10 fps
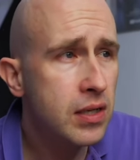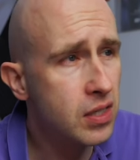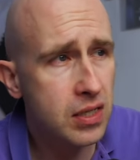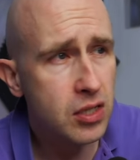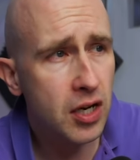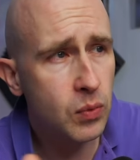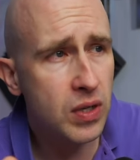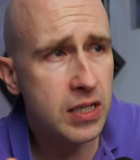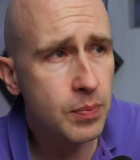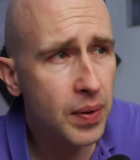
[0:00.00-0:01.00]
to decide
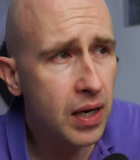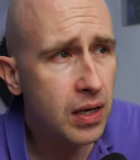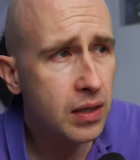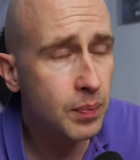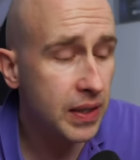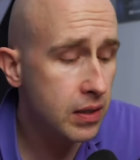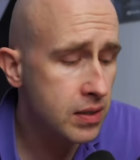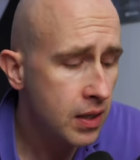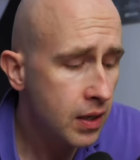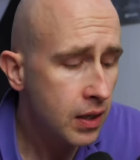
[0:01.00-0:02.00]
whether to park, because